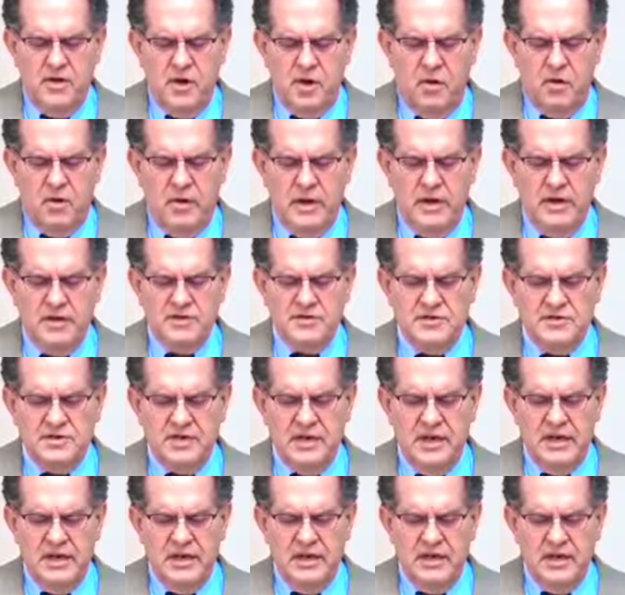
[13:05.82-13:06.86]
knowing and
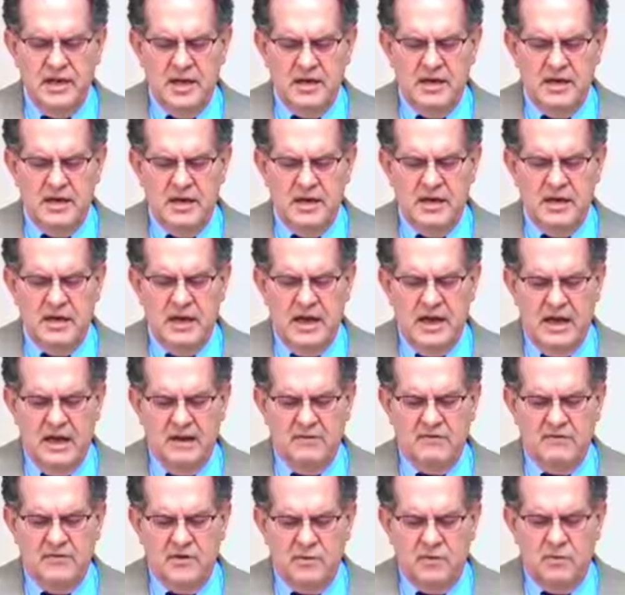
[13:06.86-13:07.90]
seeing that in
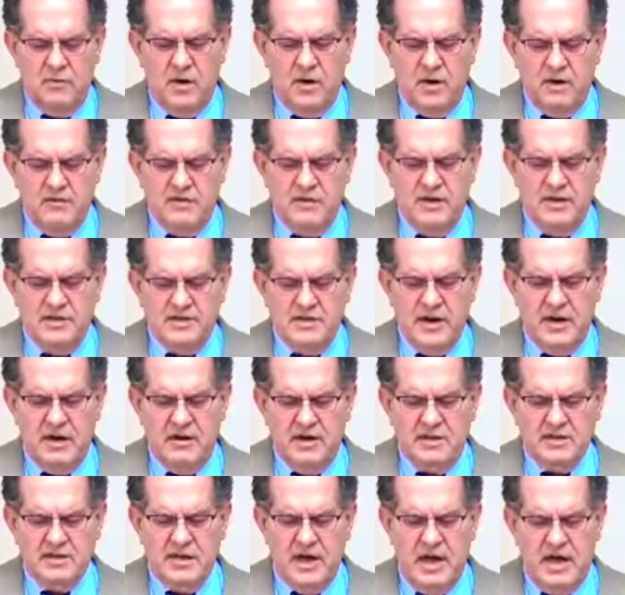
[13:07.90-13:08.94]
every one of these
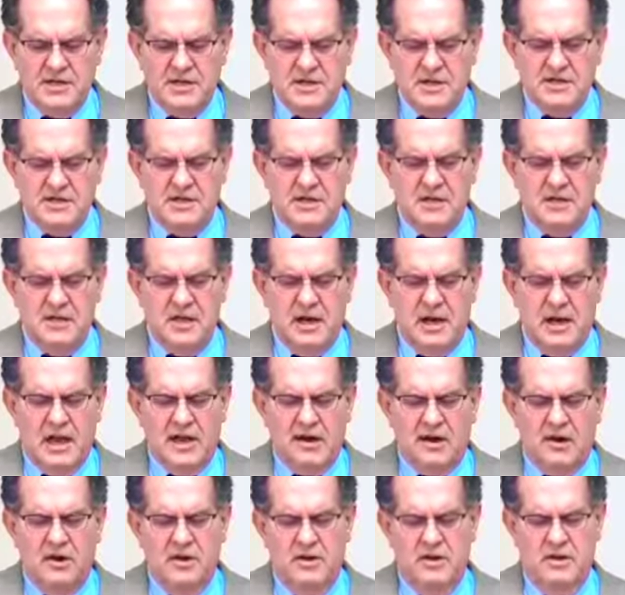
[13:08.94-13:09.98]
areas, not just in the
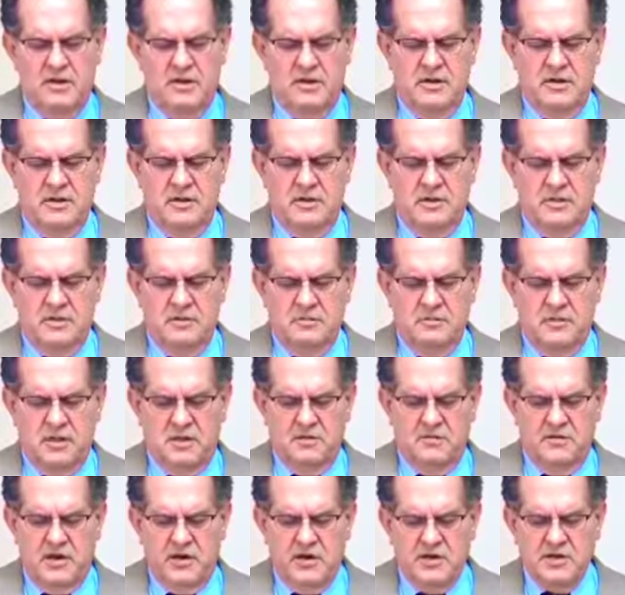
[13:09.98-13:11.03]
letter,
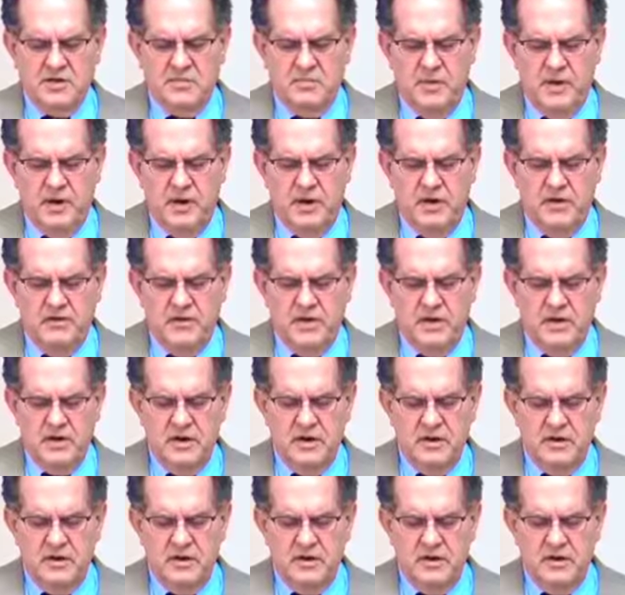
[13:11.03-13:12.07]
but the very spirit of it,
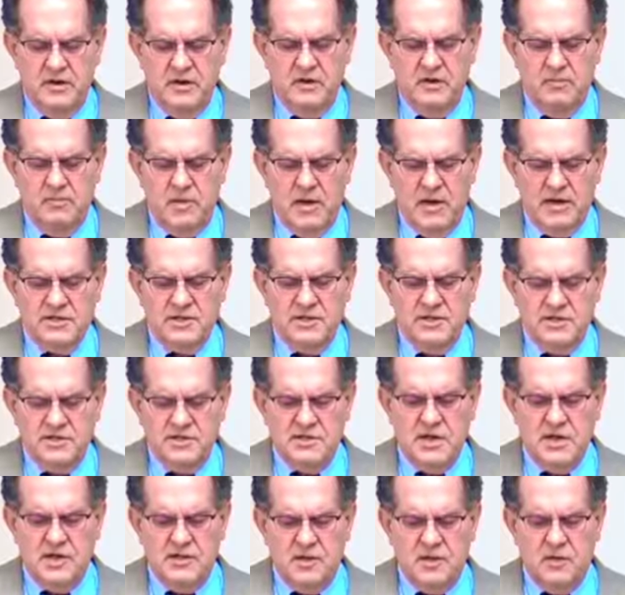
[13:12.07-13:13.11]
your blessed
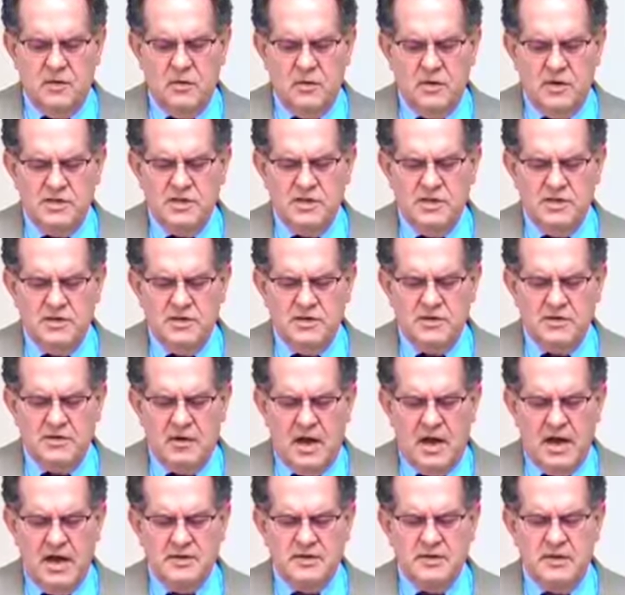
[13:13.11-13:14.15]
Son, the Lord Jesus
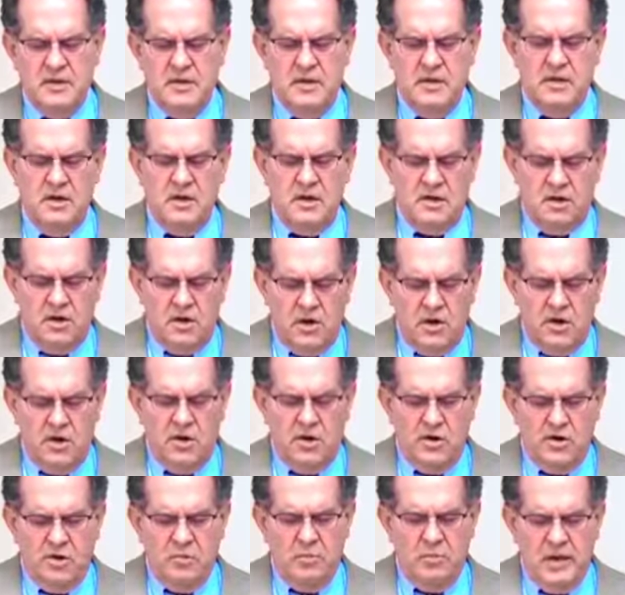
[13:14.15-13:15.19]
Christ,
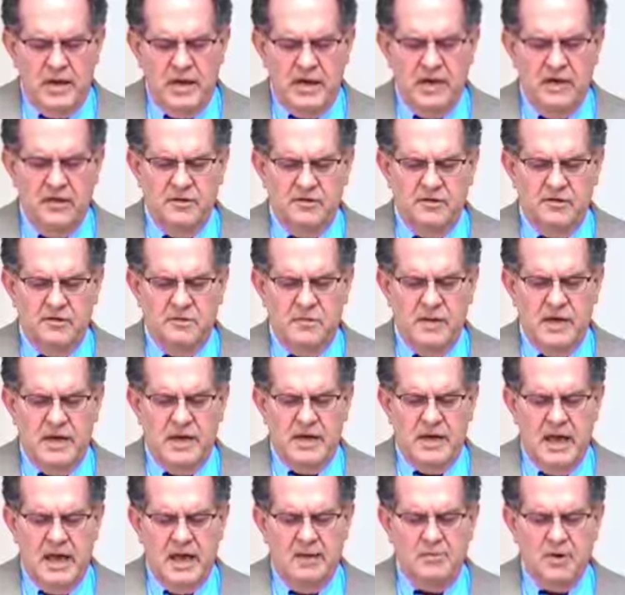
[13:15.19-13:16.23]
learned obedience.
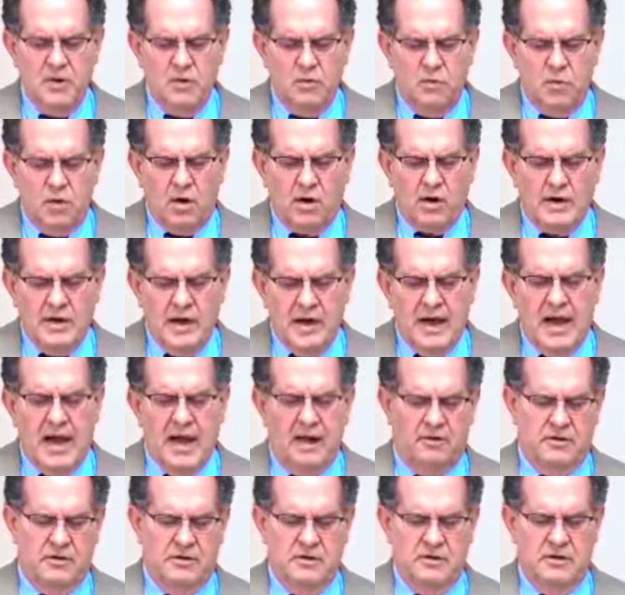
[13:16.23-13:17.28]
He came and worked it
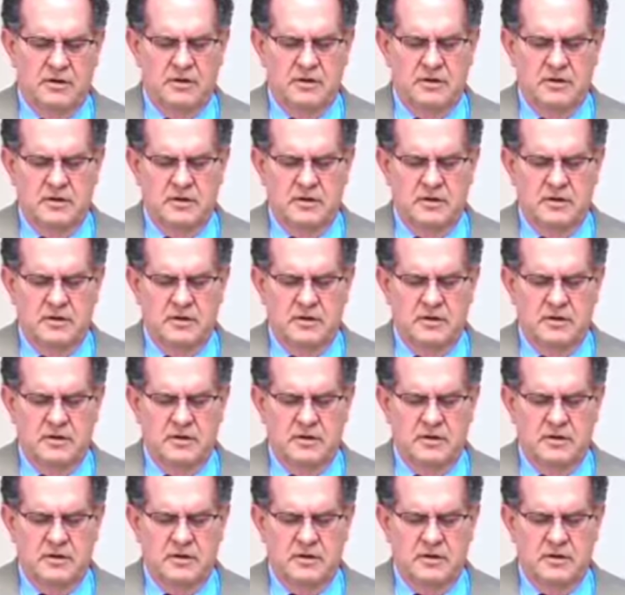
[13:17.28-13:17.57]
out